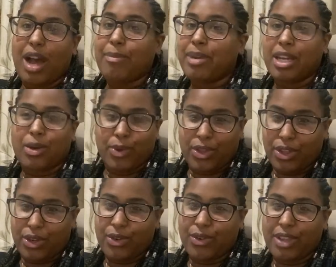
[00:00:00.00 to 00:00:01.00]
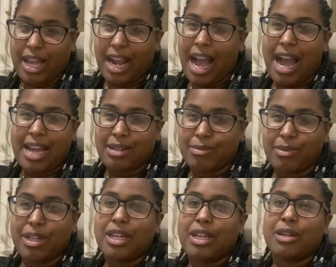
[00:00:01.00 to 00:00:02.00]
I'm here with you. Like, I am
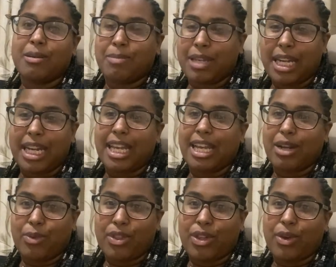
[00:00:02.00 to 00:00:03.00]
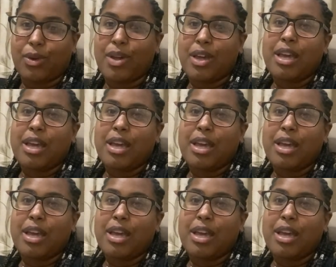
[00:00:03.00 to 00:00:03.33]
completely here with you,